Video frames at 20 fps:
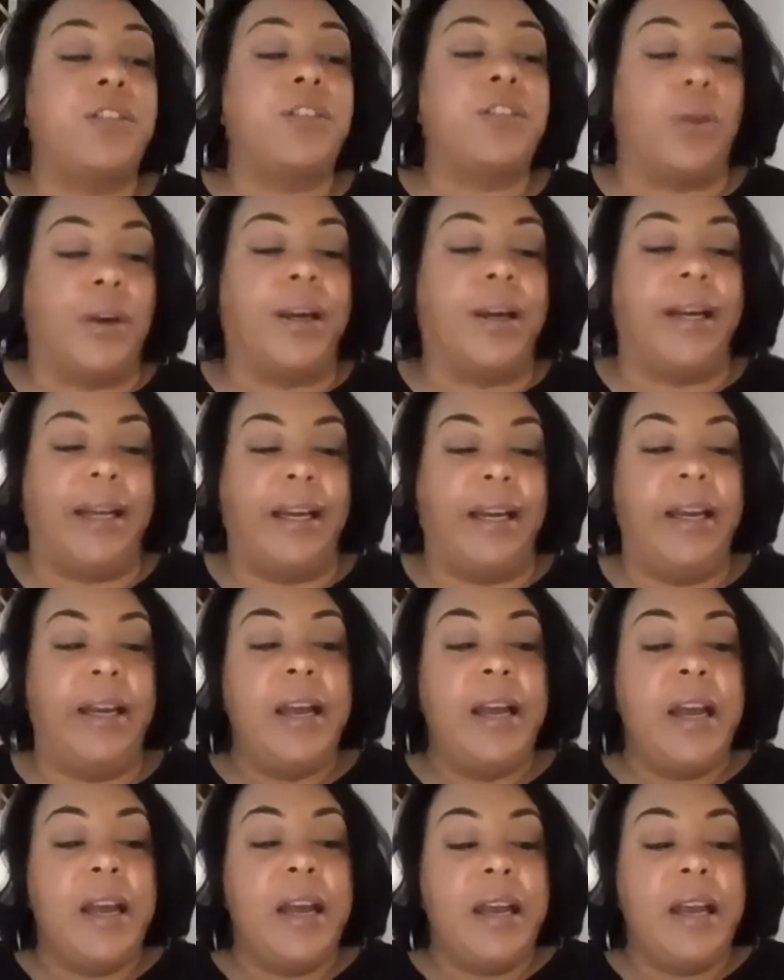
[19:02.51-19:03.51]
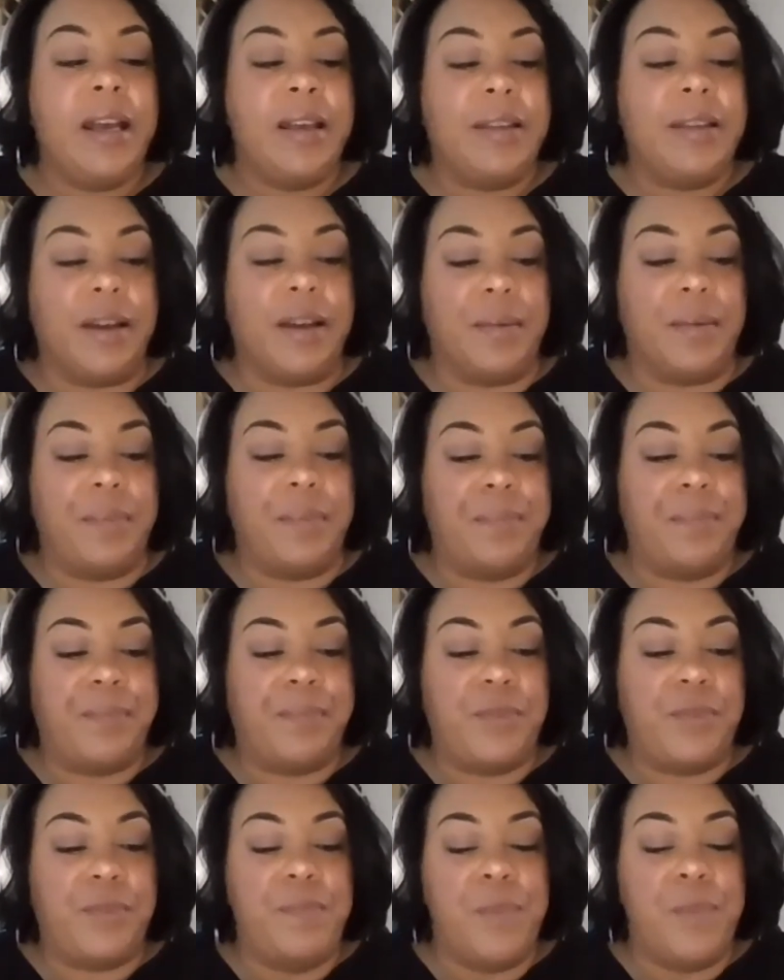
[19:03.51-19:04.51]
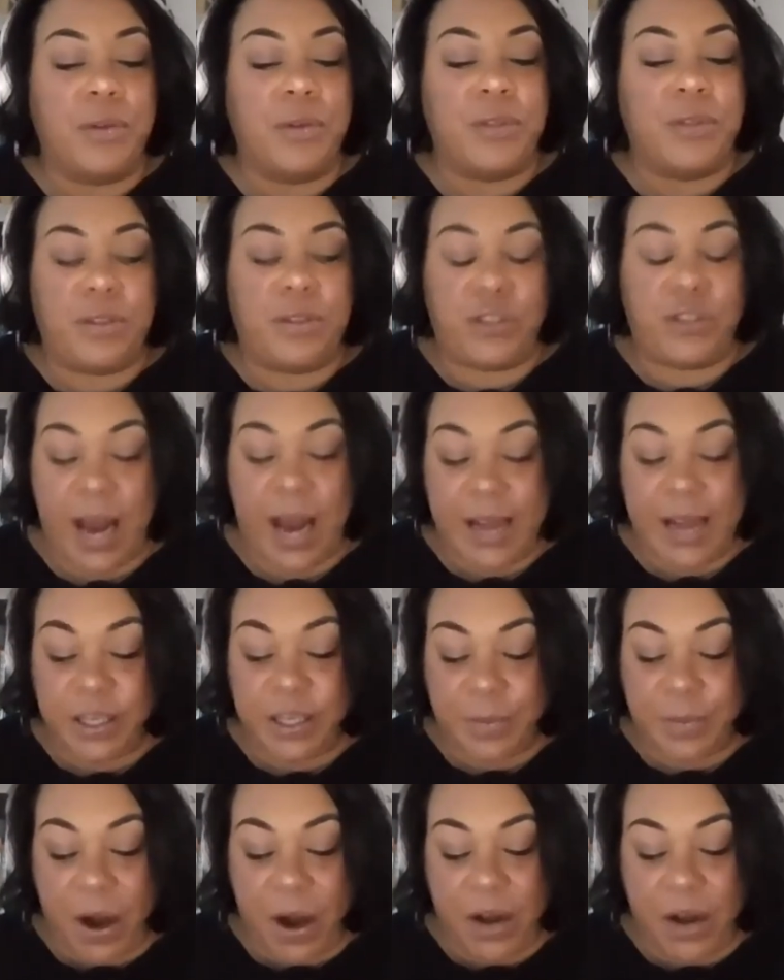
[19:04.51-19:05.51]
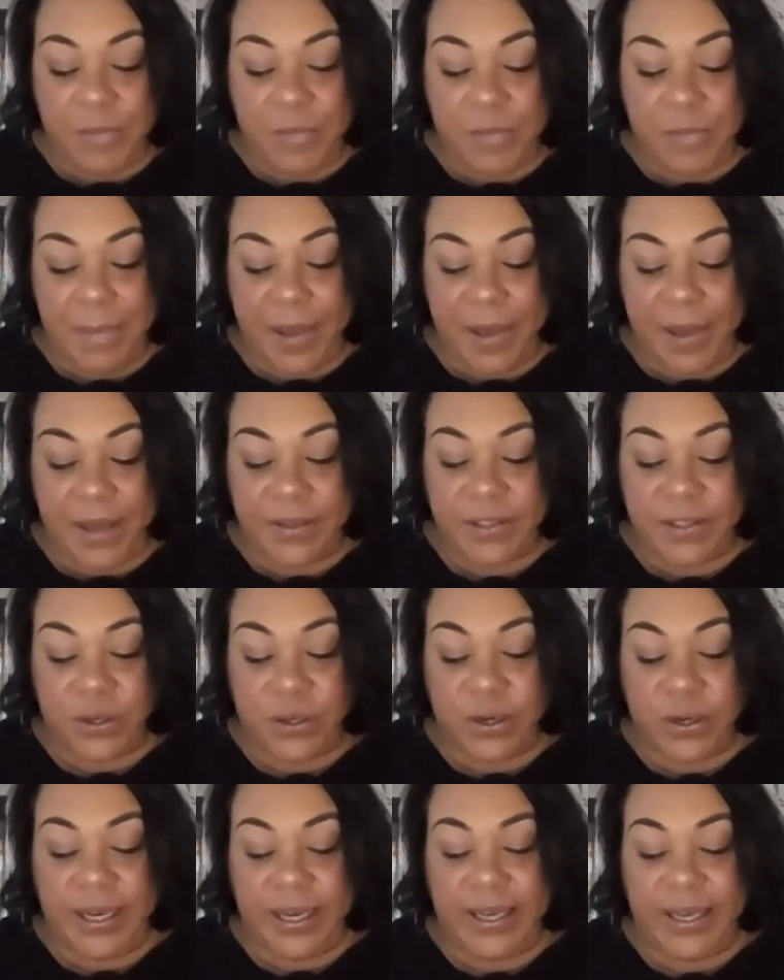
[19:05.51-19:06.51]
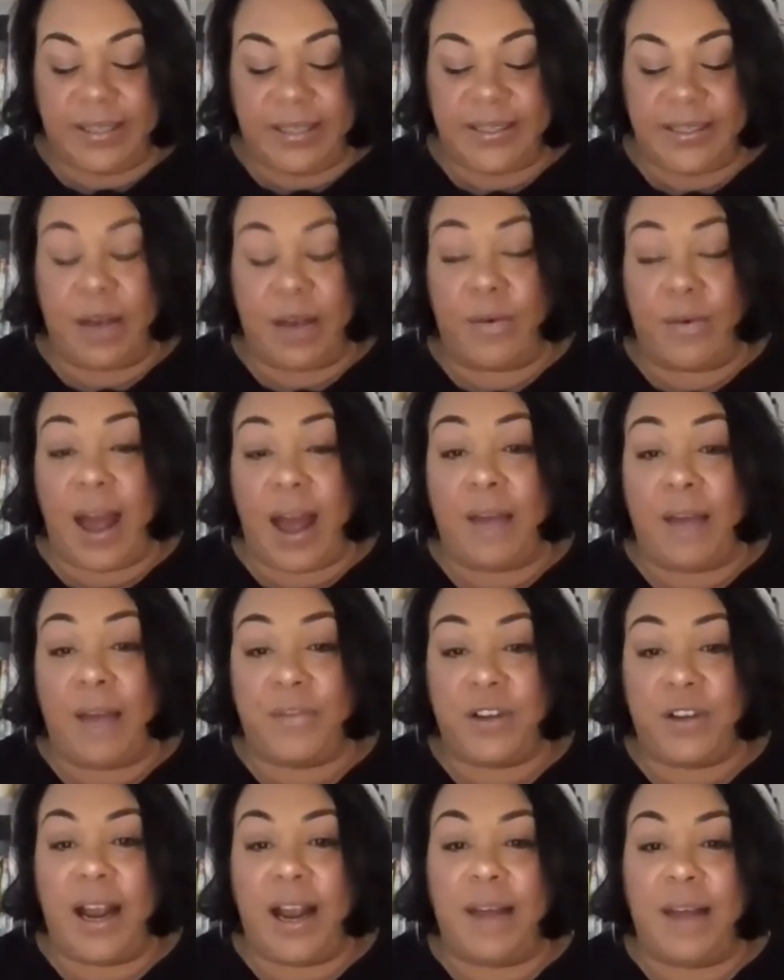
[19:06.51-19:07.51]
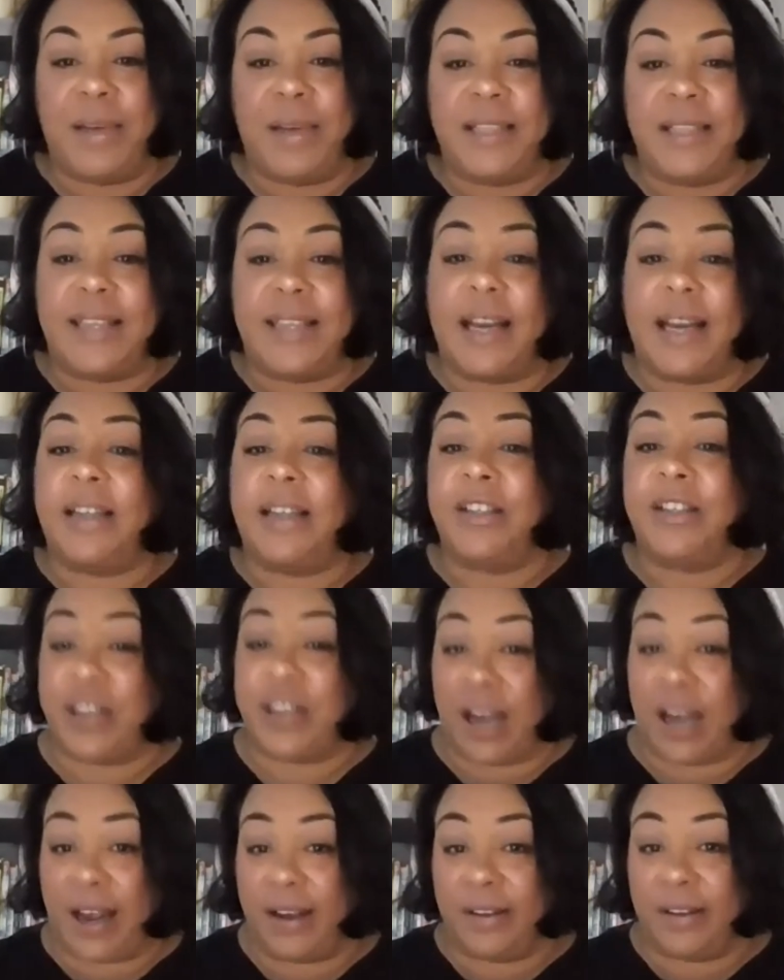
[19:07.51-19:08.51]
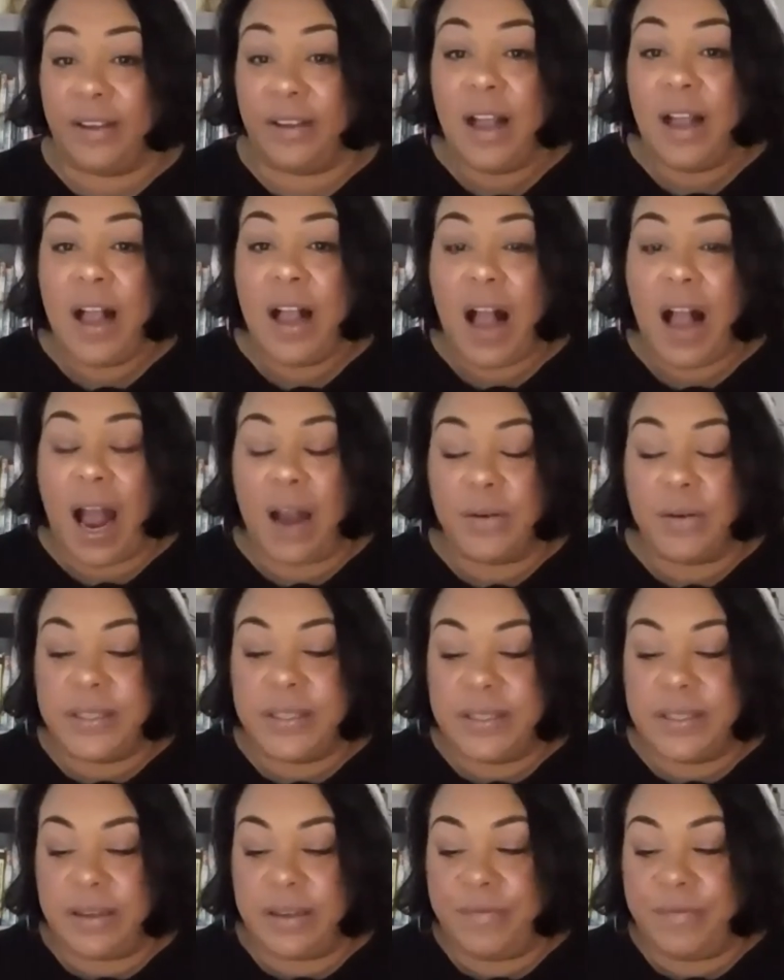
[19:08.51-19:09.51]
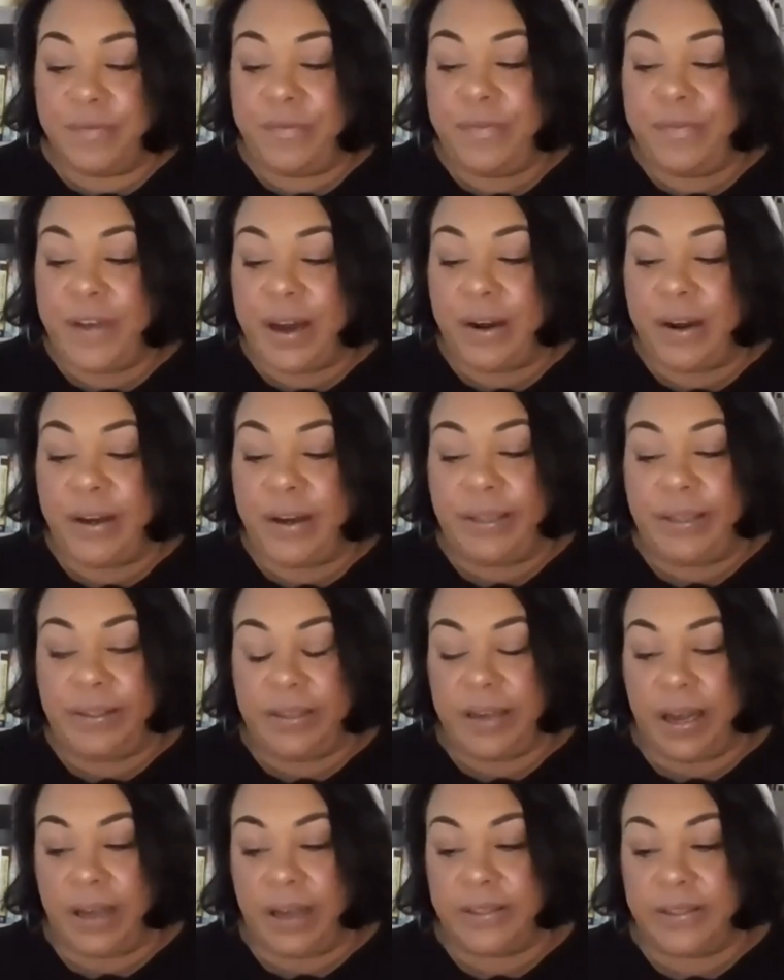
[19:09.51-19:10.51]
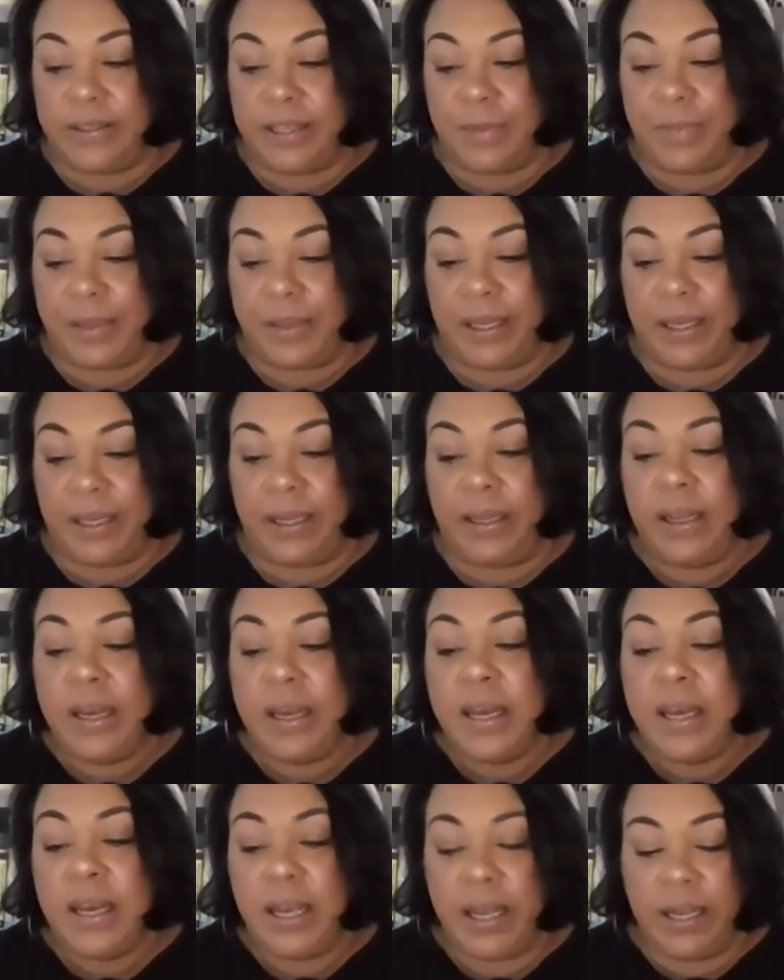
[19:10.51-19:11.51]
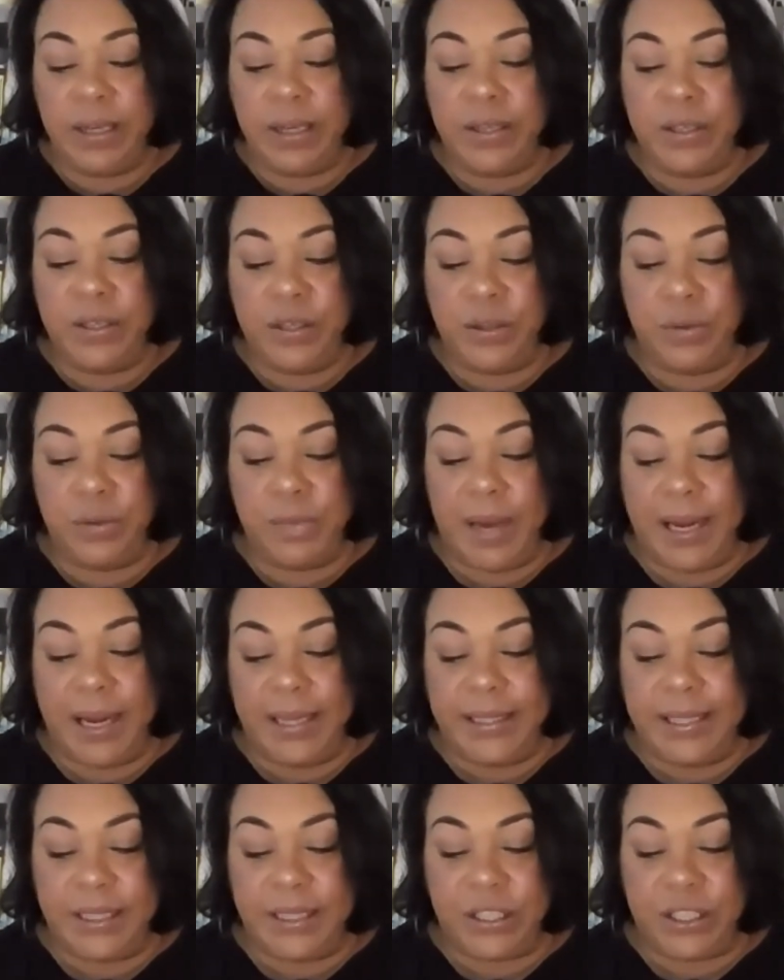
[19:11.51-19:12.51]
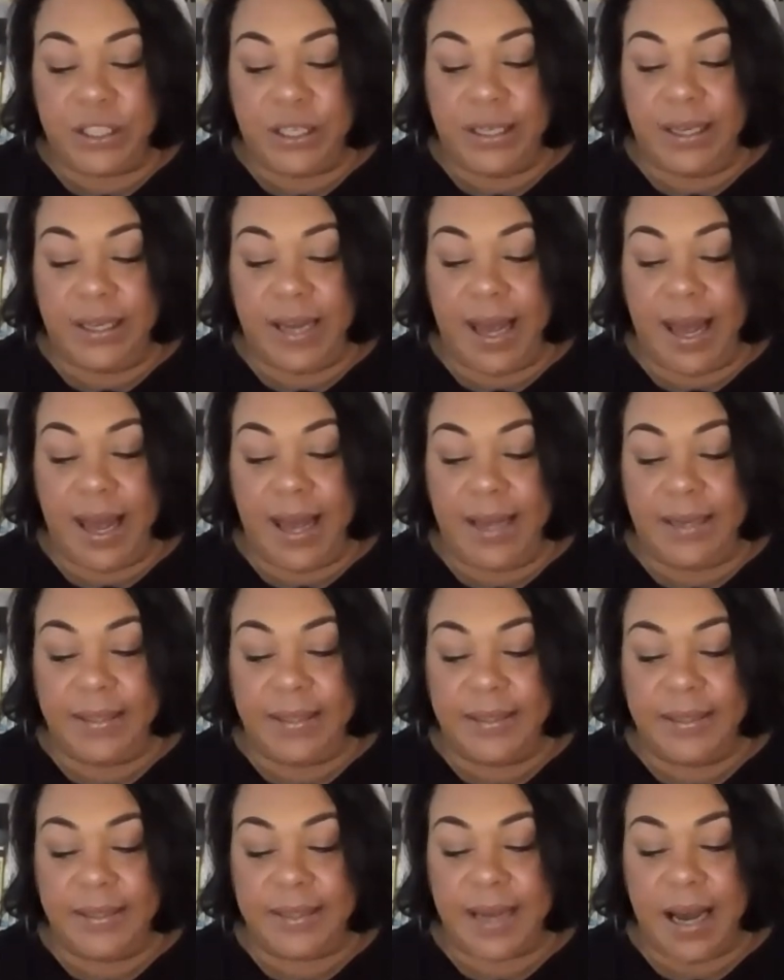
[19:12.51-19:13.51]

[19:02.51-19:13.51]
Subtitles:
story, the most tragic part of my bail story is that after I had my second child, I was very deeply into my addiction, and